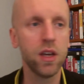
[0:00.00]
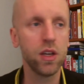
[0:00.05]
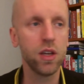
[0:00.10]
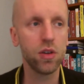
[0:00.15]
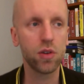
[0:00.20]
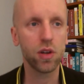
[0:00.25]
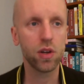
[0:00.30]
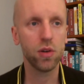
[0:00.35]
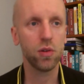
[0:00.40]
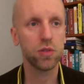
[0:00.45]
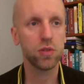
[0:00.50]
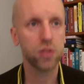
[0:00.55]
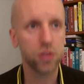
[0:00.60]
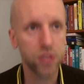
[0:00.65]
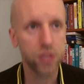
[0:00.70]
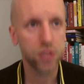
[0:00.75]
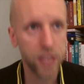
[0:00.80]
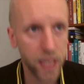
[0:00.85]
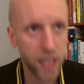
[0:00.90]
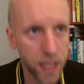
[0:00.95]
You can also
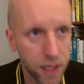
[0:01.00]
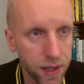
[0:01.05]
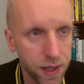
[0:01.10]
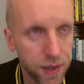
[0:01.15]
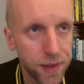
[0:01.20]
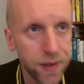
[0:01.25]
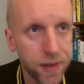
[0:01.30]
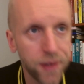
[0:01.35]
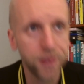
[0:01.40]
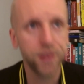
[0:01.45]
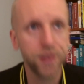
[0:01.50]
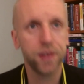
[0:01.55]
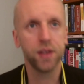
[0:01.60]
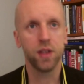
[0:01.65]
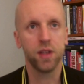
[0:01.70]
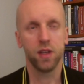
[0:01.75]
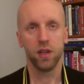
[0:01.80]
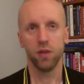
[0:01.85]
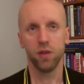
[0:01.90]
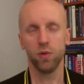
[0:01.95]
see
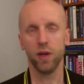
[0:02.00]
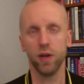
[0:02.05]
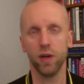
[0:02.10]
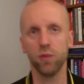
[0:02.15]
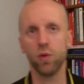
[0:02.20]
when